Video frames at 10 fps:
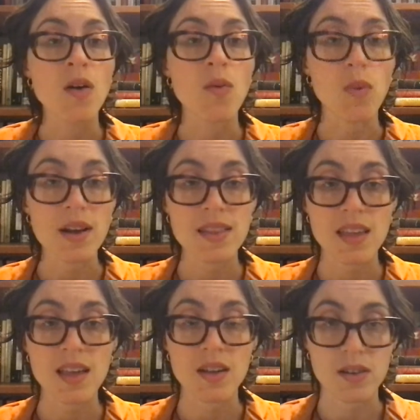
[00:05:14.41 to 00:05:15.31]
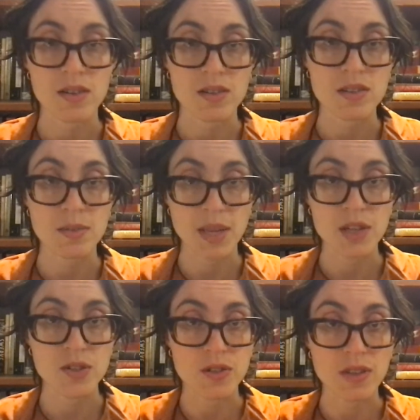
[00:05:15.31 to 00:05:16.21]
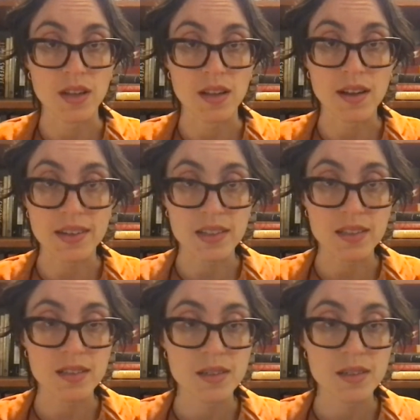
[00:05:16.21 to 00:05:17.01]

what they heard to make sure they got it.